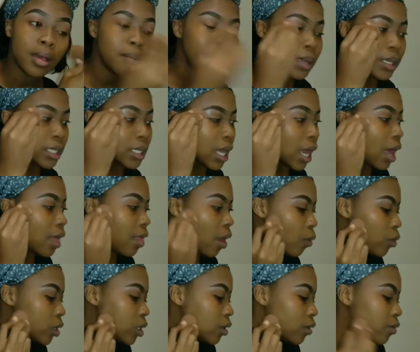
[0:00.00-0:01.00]
But yeah, that
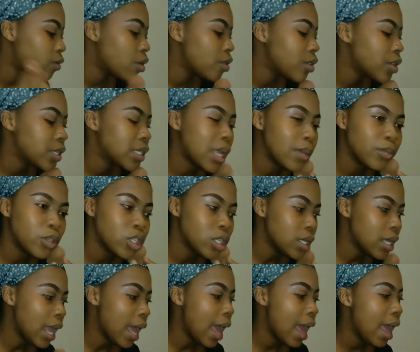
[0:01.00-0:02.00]
was the fourth
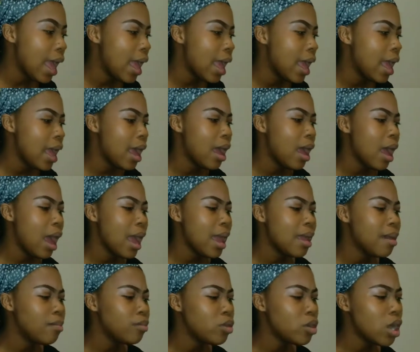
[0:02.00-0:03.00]
assumption.
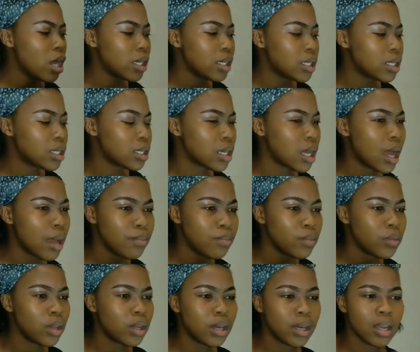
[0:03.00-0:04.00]
I'm not
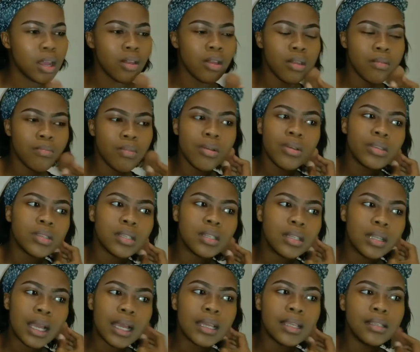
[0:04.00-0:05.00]
an airy person,
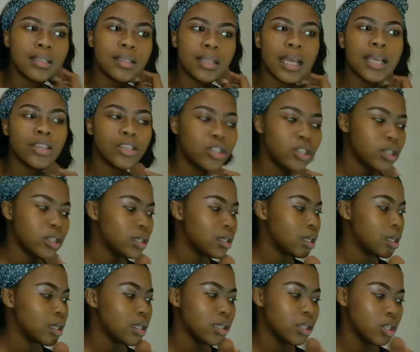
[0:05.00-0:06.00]
because as she
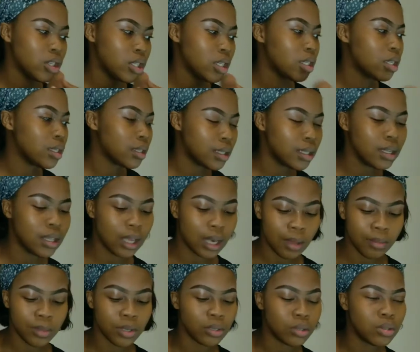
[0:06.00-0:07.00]
says, and she can see that
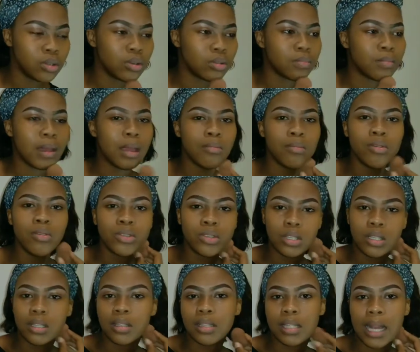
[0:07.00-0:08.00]
I'm in tune with my
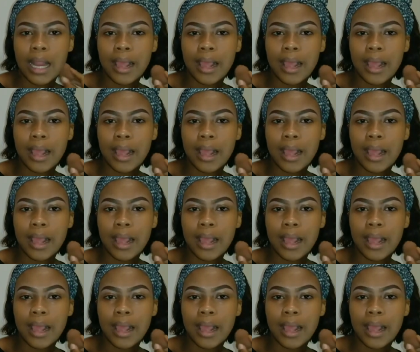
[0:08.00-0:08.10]
emotions.